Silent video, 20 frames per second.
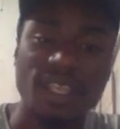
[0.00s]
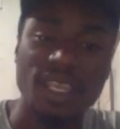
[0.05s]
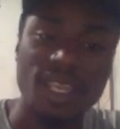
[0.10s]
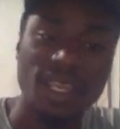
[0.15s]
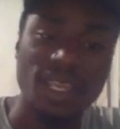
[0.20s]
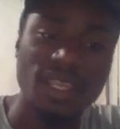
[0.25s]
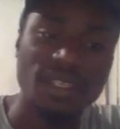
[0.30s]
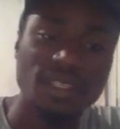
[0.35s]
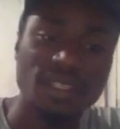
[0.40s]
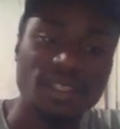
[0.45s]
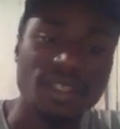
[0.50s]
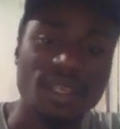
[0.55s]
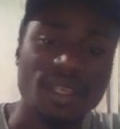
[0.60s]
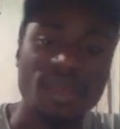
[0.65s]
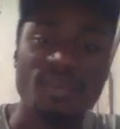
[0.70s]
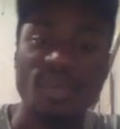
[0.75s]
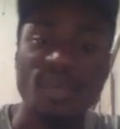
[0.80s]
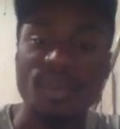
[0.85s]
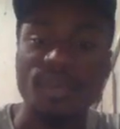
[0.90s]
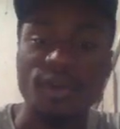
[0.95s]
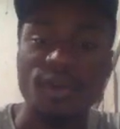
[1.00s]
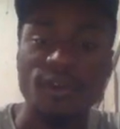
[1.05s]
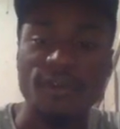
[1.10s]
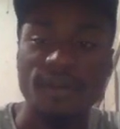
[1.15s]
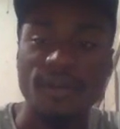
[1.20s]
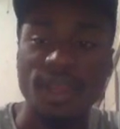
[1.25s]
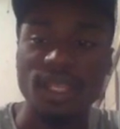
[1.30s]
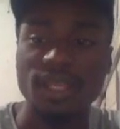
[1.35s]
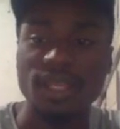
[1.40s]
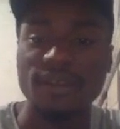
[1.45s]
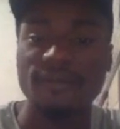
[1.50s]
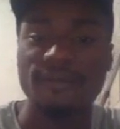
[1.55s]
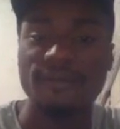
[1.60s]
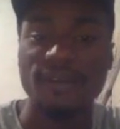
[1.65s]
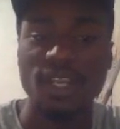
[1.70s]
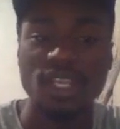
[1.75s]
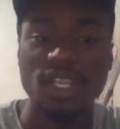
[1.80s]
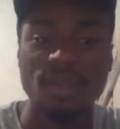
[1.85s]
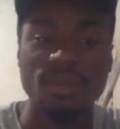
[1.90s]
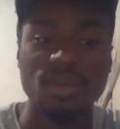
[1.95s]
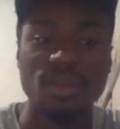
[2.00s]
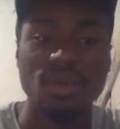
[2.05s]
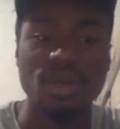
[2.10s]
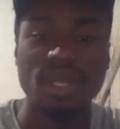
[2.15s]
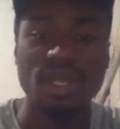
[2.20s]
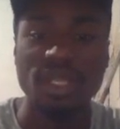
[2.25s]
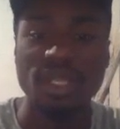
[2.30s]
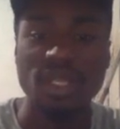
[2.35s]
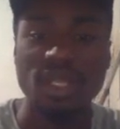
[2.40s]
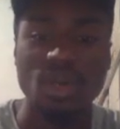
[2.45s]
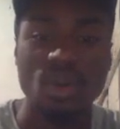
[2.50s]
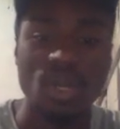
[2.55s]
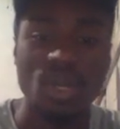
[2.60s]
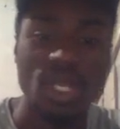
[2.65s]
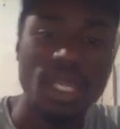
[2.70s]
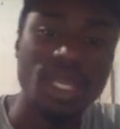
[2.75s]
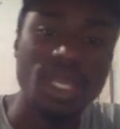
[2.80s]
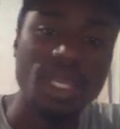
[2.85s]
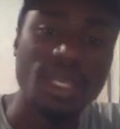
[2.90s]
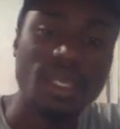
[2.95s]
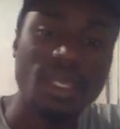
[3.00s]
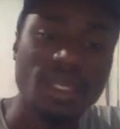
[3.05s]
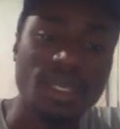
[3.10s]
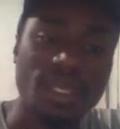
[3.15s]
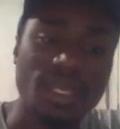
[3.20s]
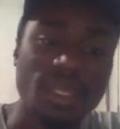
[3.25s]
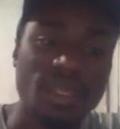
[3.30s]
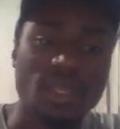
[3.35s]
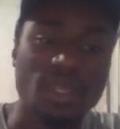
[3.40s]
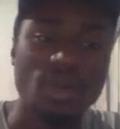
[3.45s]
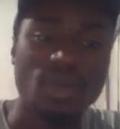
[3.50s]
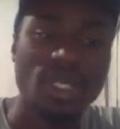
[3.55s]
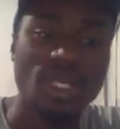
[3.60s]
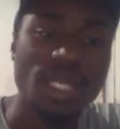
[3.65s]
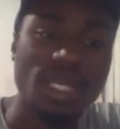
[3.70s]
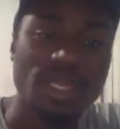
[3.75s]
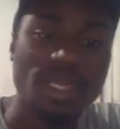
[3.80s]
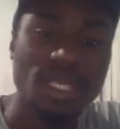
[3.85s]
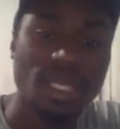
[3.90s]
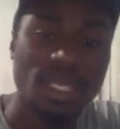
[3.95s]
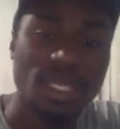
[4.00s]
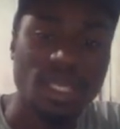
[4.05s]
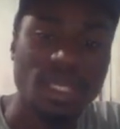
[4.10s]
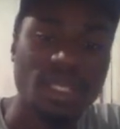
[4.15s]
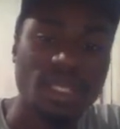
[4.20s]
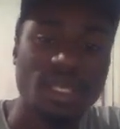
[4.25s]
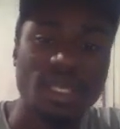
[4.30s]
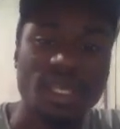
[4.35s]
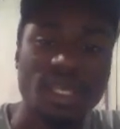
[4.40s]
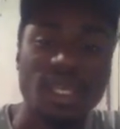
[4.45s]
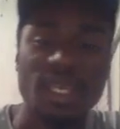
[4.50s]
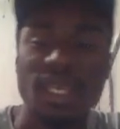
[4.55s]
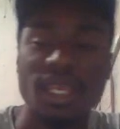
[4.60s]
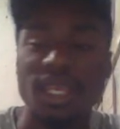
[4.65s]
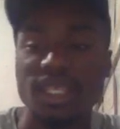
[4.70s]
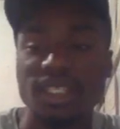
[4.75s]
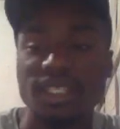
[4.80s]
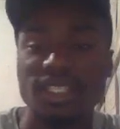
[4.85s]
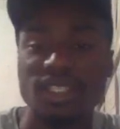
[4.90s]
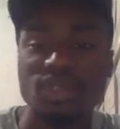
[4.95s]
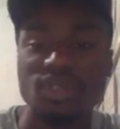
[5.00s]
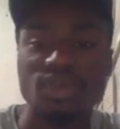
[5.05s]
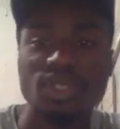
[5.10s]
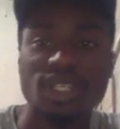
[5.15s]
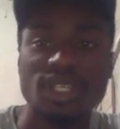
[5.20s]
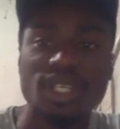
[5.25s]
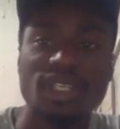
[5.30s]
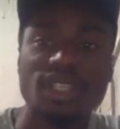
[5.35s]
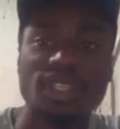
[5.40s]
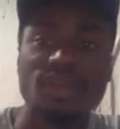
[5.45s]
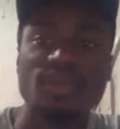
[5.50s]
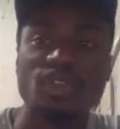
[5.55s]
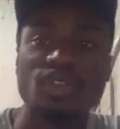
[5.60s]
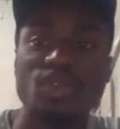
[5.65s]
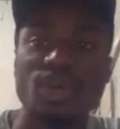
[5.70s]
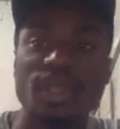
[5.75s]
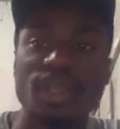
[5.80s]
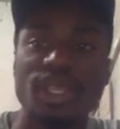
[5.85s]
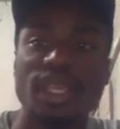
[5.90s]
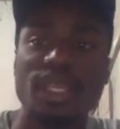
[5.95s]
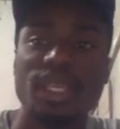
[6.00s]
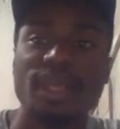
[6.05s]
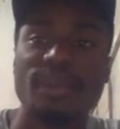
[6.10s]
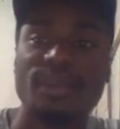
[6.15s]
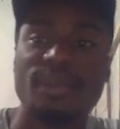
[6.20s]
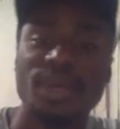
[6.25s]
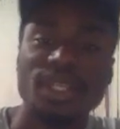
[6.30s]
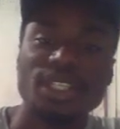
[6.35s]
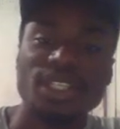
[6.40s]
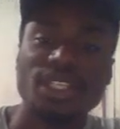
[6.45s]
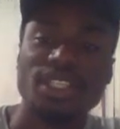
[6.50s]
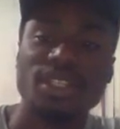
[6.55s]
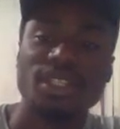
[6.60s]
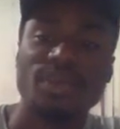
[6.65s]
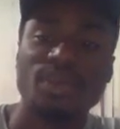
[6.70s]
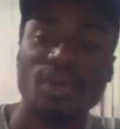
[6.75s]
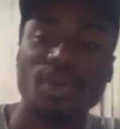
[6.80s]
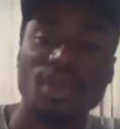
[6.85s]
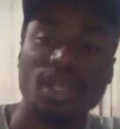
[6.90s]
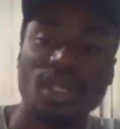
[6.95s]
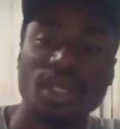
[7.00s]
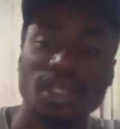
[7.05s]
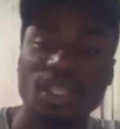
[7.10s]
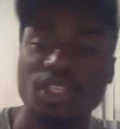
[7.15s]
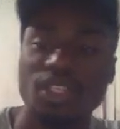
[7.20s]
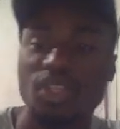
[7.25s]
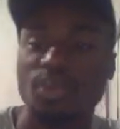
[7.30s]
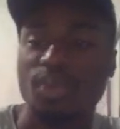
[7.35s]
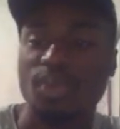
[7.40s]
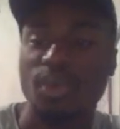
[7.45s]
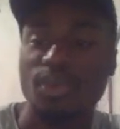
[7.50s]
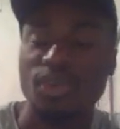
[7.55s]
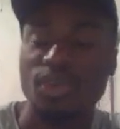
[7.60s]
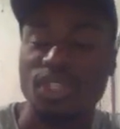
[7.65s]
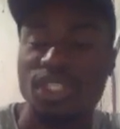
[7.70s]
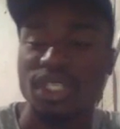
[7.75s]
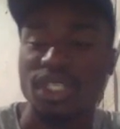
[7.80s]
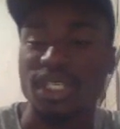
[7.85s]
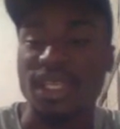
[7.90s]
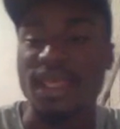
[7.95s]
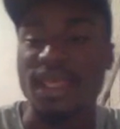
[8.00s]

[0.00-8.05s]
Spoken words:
and people will find it valuable, and they'll click the link and to take them to where they can purchase the product that you're promoting.